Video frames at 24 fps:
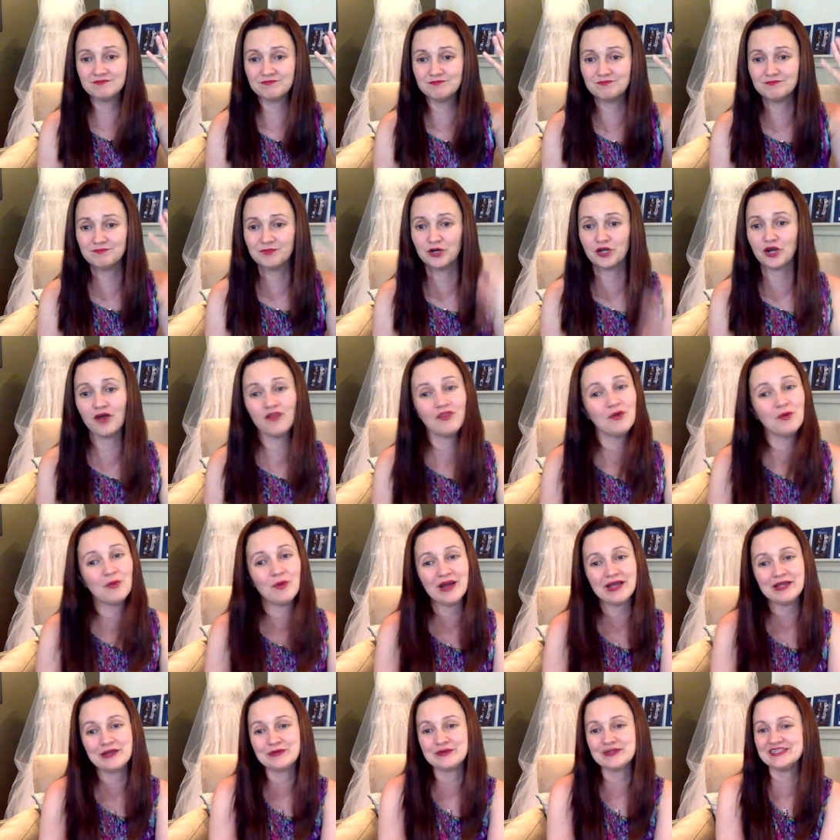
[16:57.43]
put on the
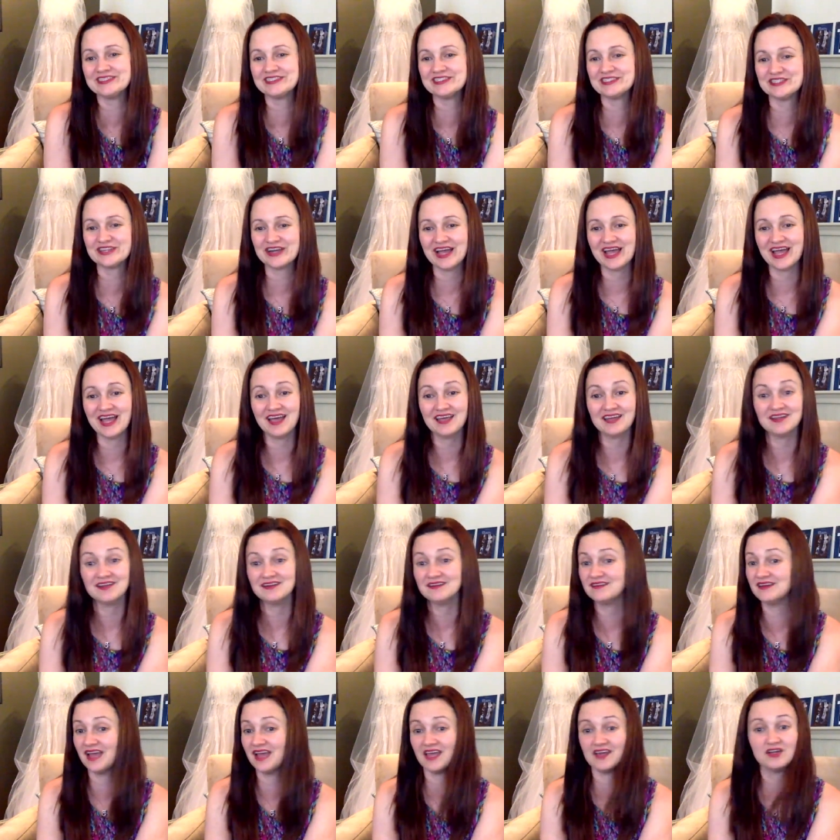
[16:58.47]
white noise in your head
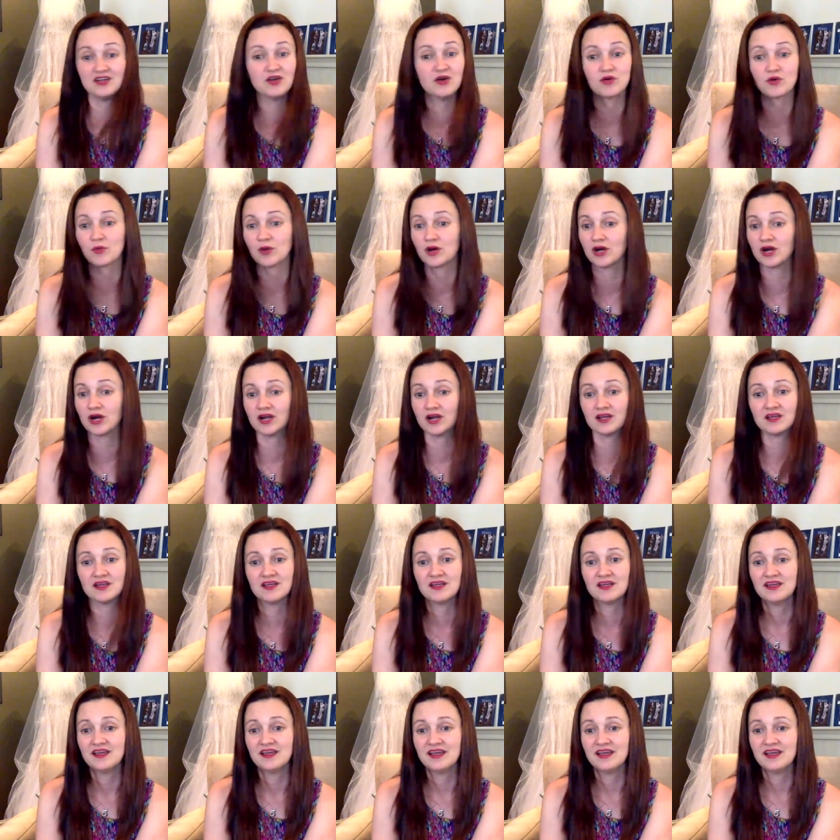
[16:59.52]
and, and go to work.